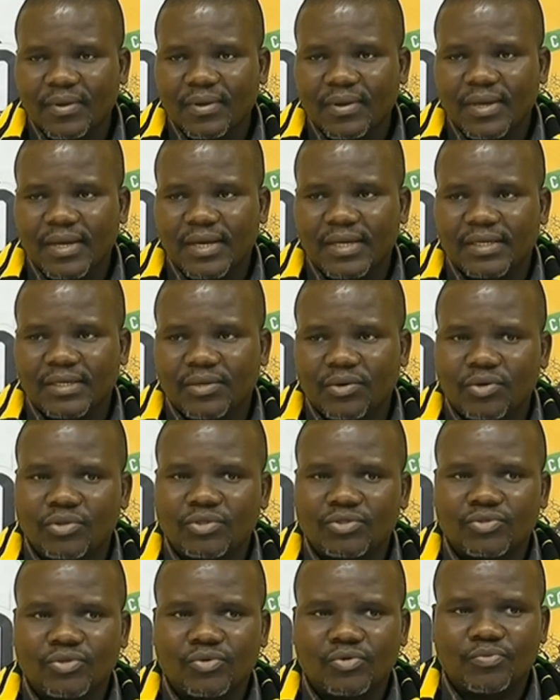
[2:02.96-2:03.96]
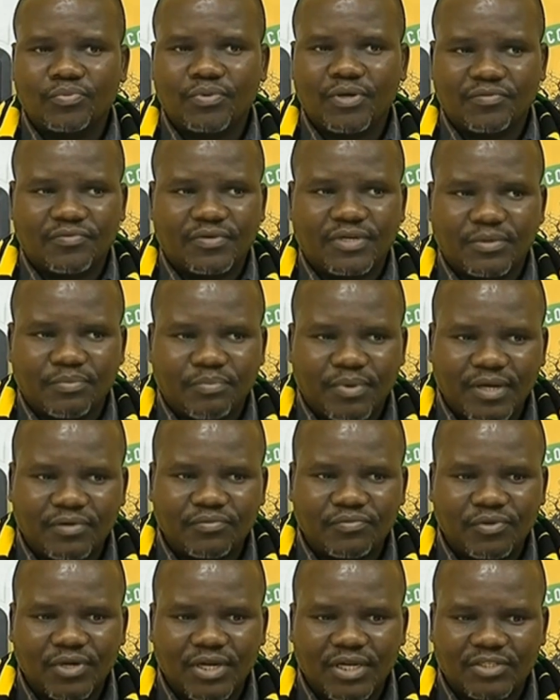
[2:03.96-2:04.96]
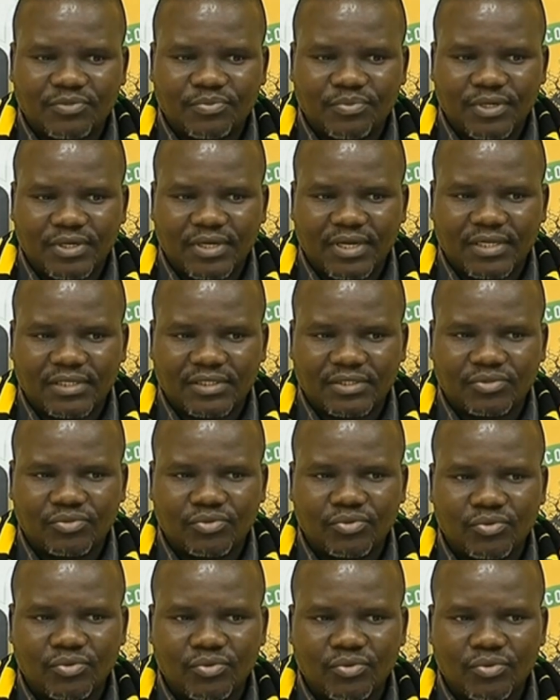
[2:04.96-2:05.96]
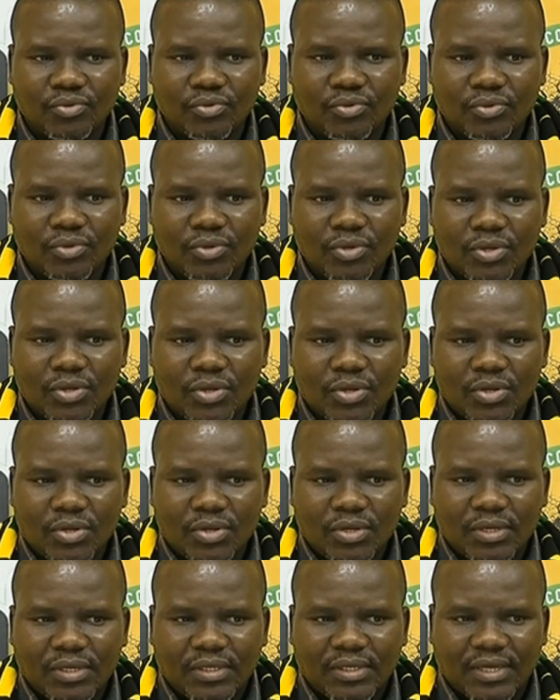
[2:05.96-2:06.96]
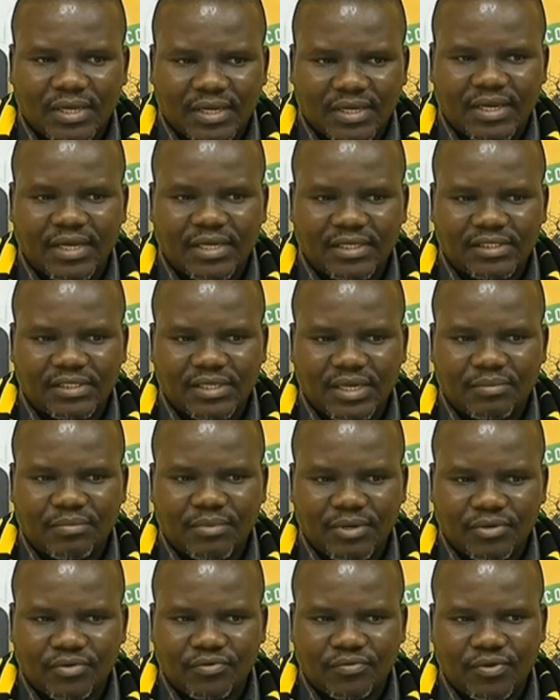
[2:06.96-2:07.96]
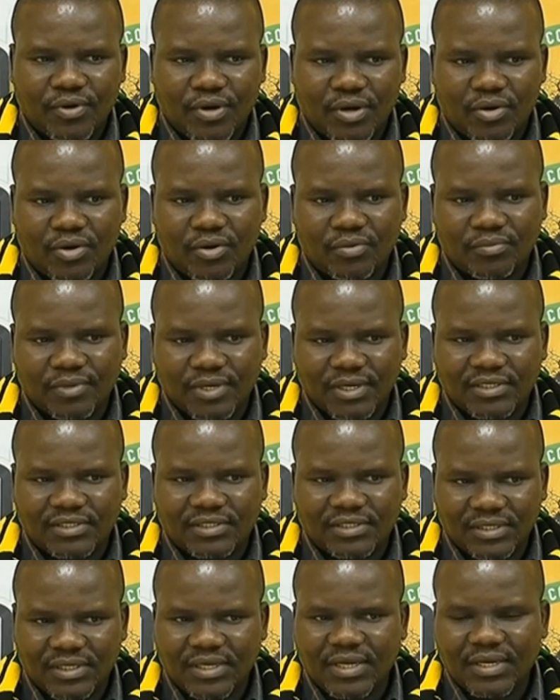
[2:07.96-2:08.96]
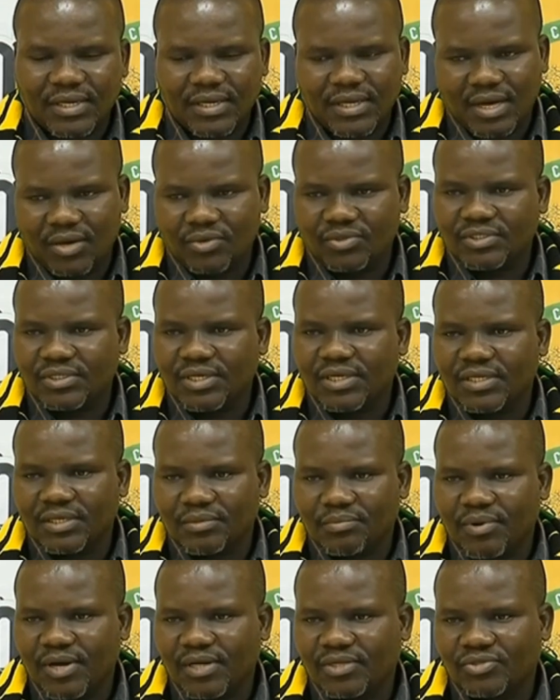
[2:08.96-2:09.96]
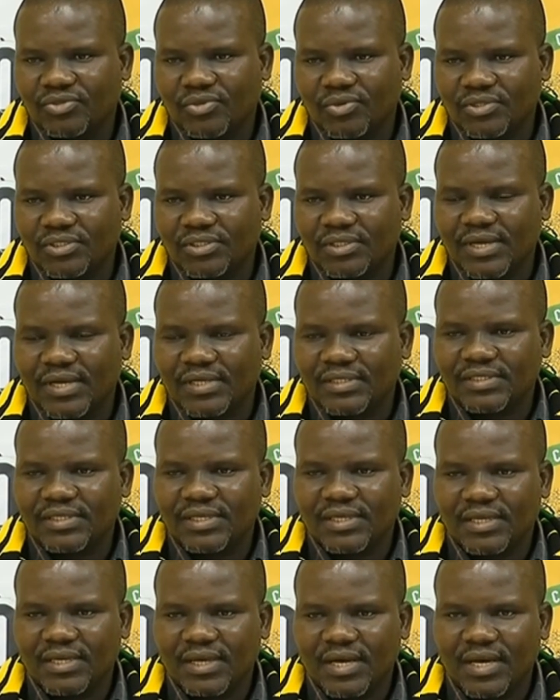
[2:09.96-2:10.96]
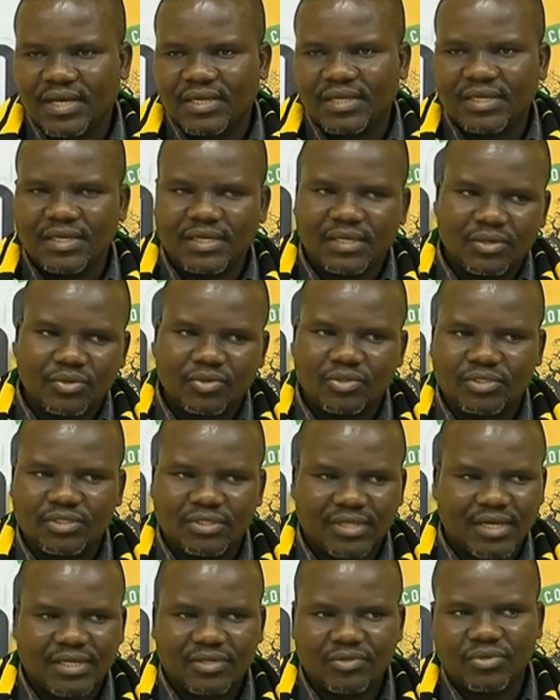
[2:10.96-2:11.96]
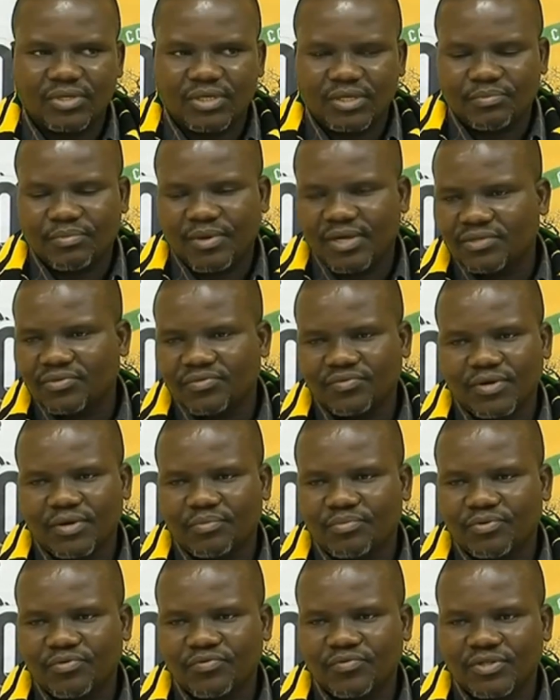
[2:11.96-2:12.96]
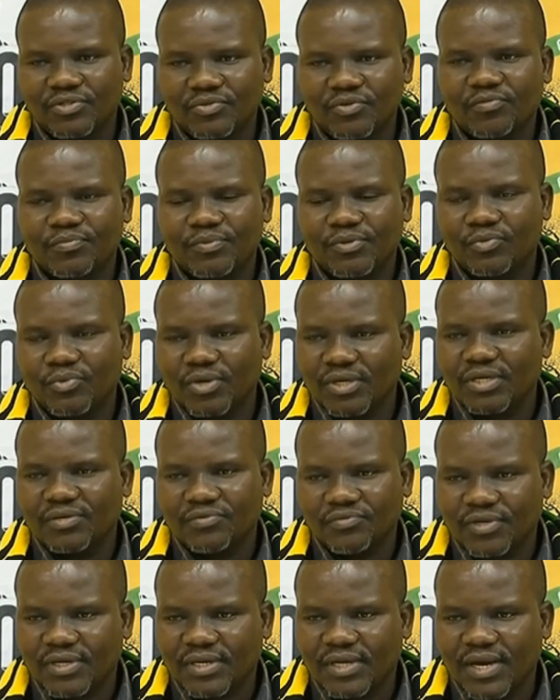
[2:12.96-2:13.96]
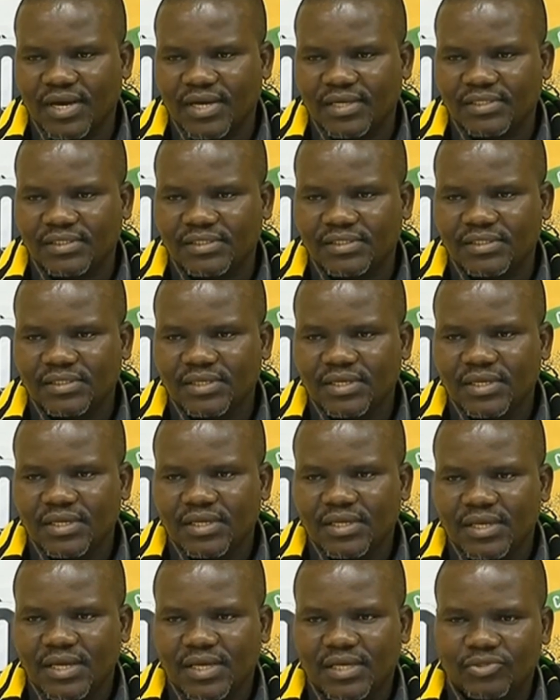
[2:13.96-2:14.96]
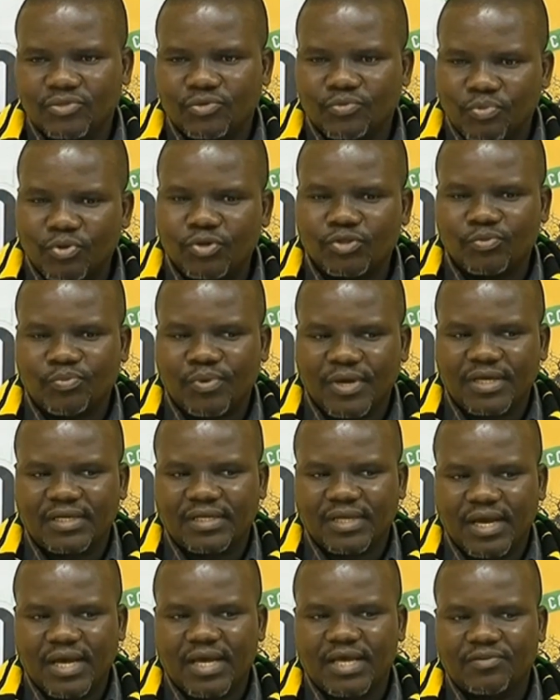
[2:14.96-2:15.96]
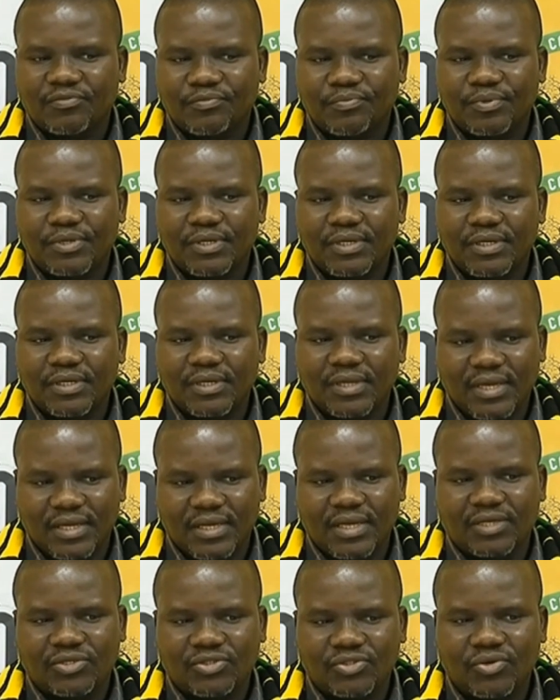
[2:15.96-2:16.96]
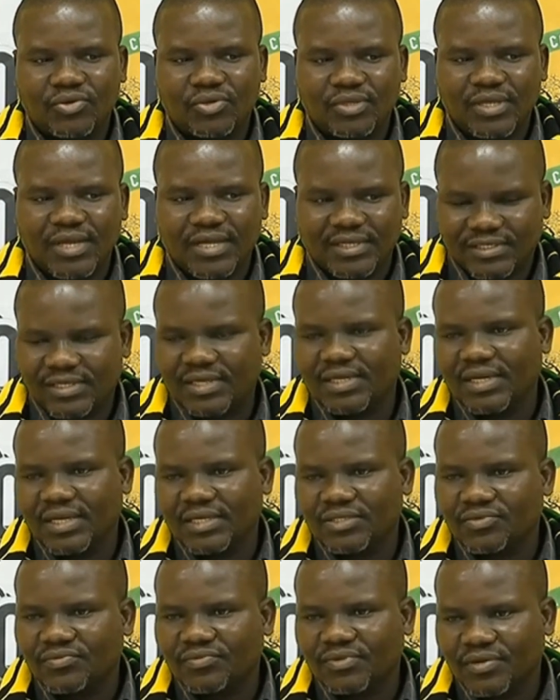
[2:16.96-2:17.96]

and also would be a very painful experience to the great number of our comrades, really outstanding patriots that are in that northern part of our province, who have been working very hard to push back the IFP and ensure the ascendance of the